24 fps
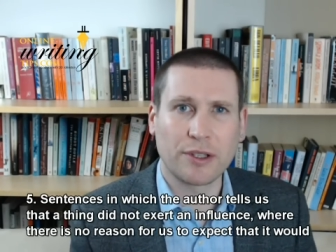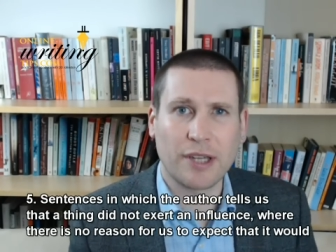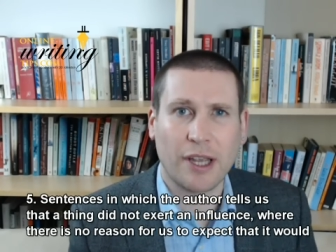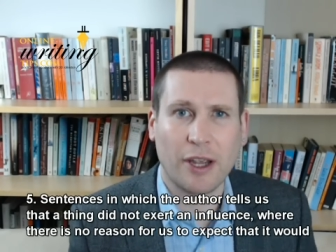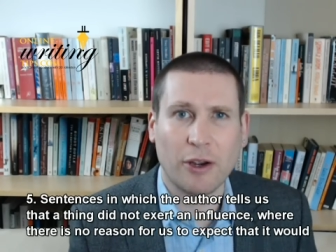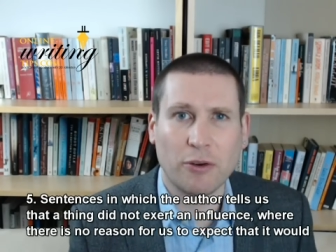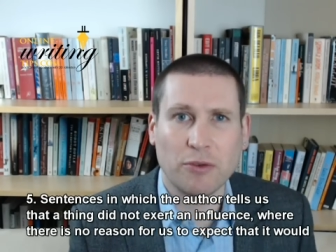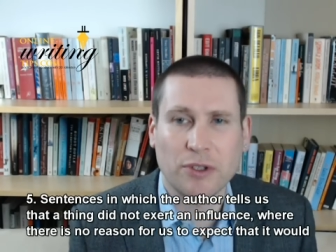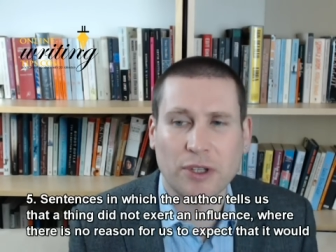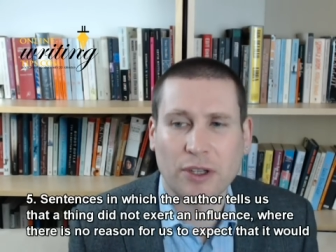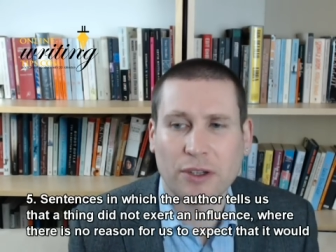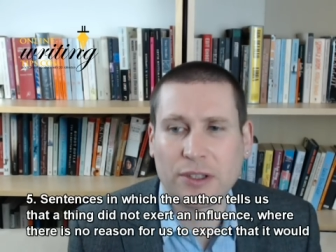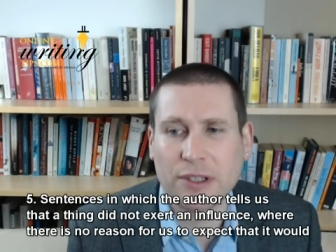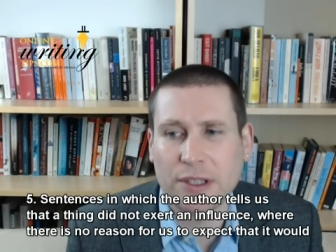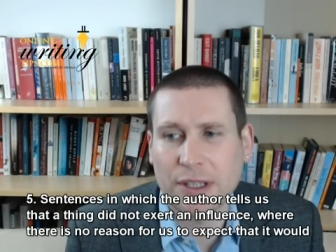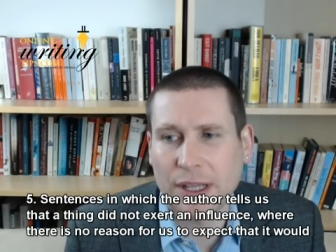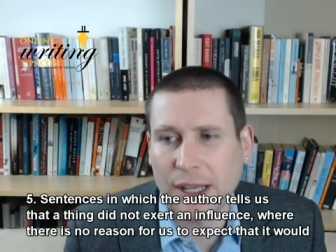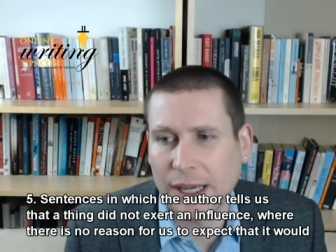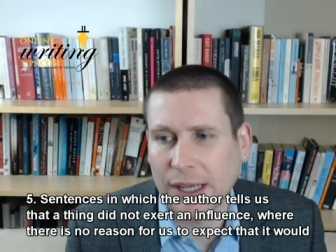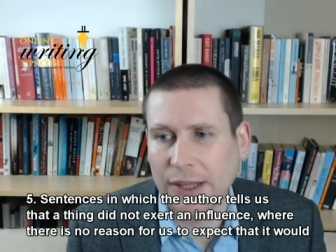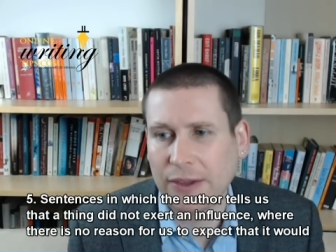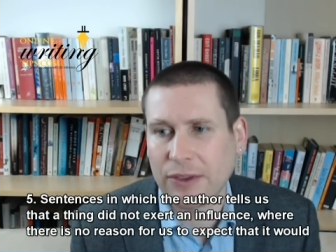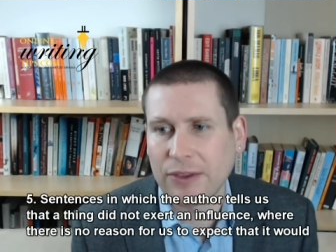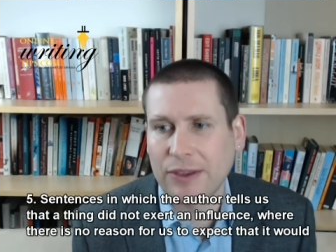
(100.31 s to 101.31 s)
tells us
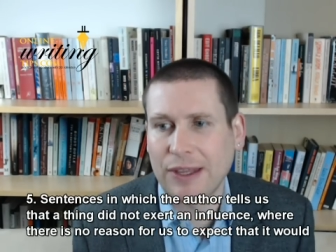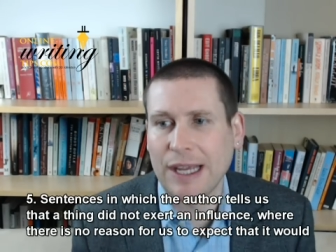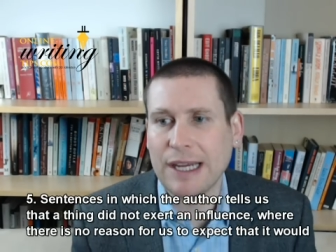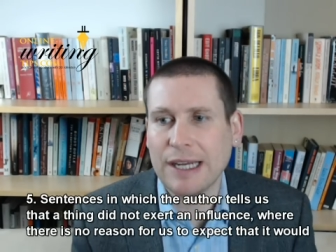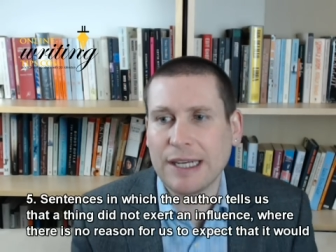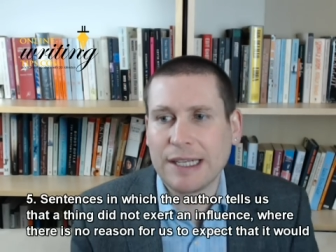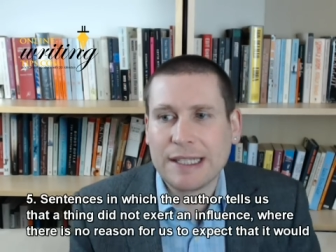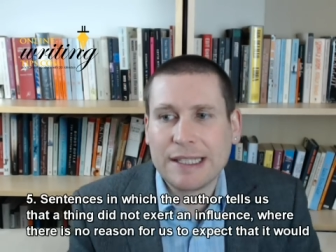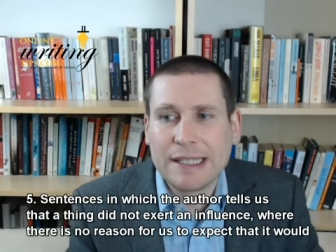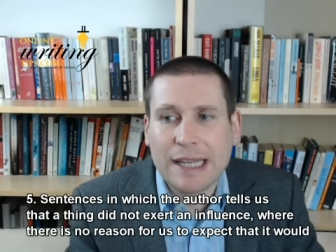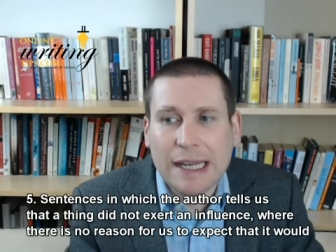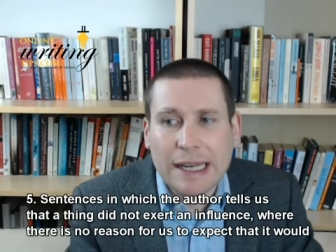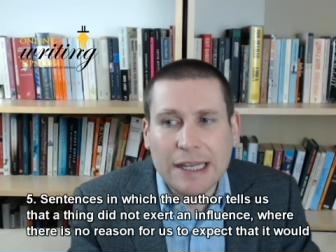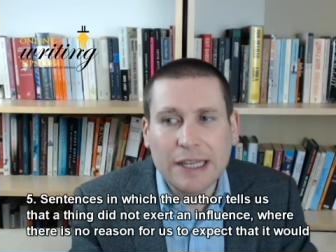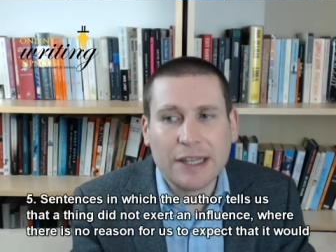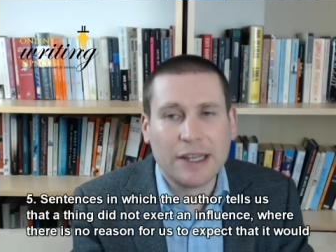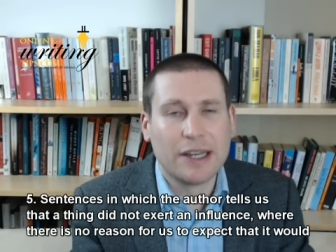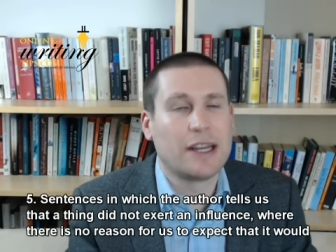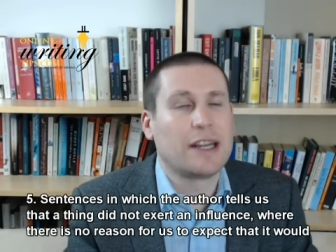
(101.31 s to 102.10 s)
that a thing didn't